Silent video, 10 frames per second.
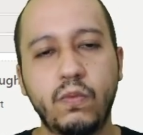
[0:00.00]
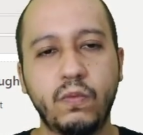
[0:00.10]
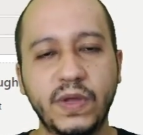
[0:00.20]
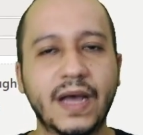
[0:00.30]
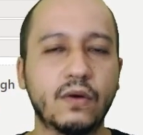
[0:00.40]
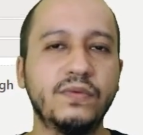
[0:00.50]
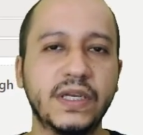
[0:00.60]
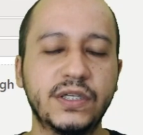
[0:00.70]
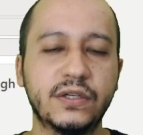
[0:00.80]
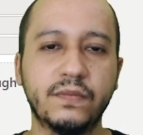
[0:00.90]
with a
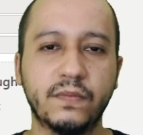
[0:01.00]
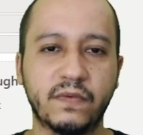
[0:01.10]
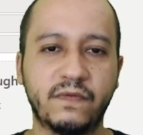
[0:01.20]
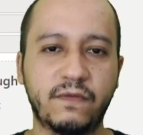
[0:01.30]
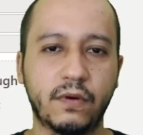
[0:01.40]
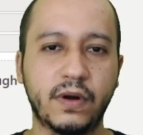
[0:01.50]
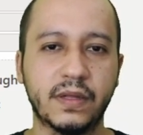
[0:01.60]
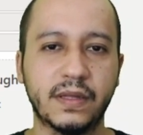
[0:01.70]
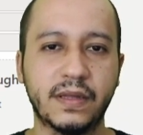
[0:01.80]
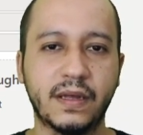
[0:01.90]
condition for uh,
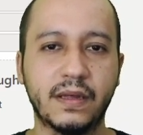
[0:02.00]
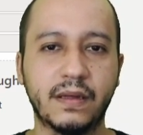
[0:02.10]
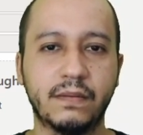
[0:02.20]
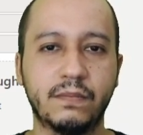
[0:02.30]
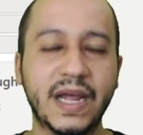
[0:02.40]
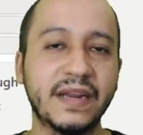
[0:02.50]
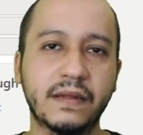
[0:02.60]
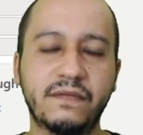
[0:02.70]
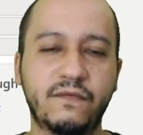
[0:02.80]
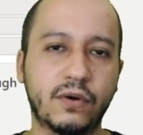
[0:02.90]
the
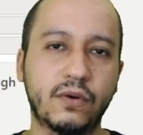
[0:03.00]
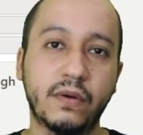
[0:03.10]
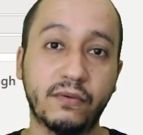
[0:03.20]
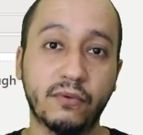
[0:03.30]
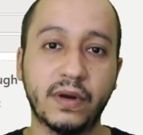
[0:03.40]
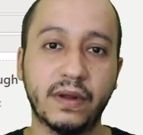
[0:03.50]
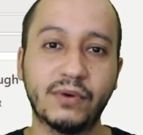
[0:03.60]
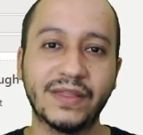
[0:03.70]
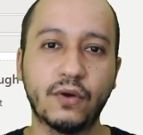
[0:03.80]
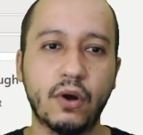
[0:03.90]
blindness for uh,
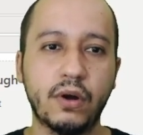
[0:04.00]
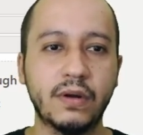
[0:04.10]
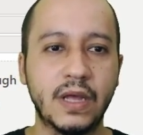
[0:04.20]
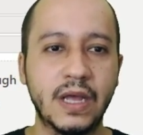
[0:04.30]
red color